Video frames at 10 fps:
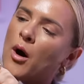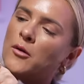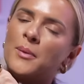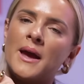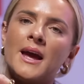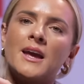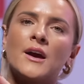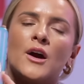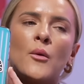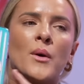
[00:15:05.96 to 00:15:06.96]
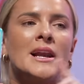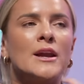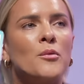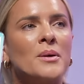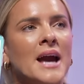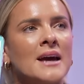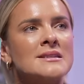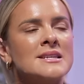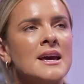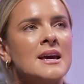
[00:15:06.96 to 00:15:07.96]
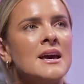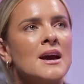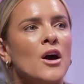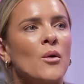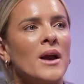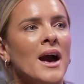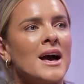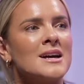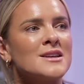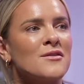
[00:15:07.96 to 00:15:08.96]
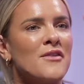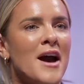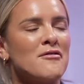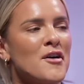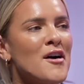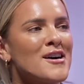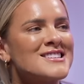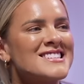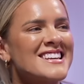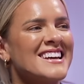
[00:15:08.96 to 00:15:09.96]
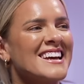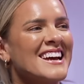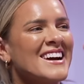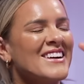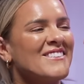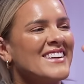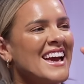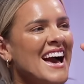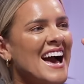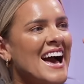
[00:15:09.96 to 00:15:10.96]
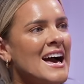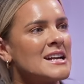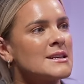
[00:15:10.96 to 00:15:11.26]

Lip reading: Pod Pig, we had a little Picante, we had Fair Fox, we had...